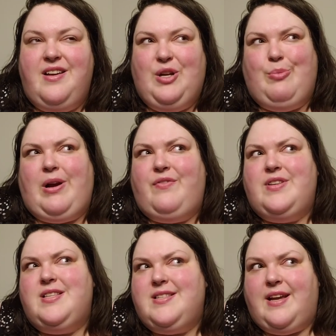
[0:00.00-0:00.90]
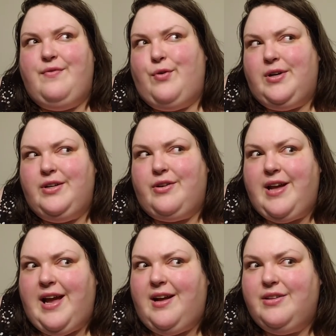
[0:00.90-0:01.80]
your breakfast is like 400
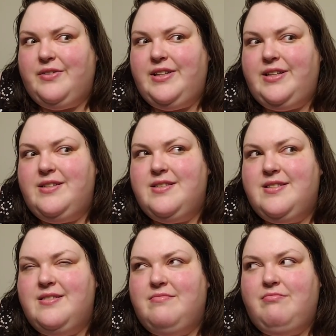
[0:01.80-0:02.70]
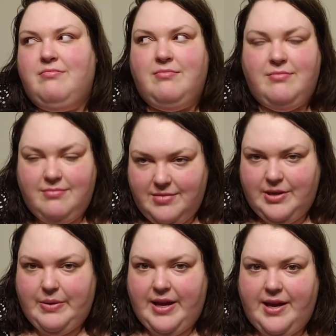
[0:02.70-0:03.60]
calories.
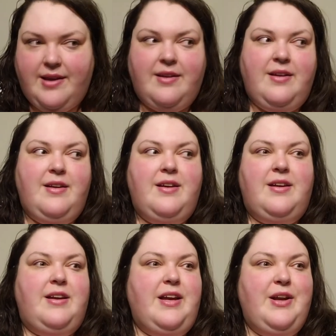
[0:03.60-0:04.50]
Okay. And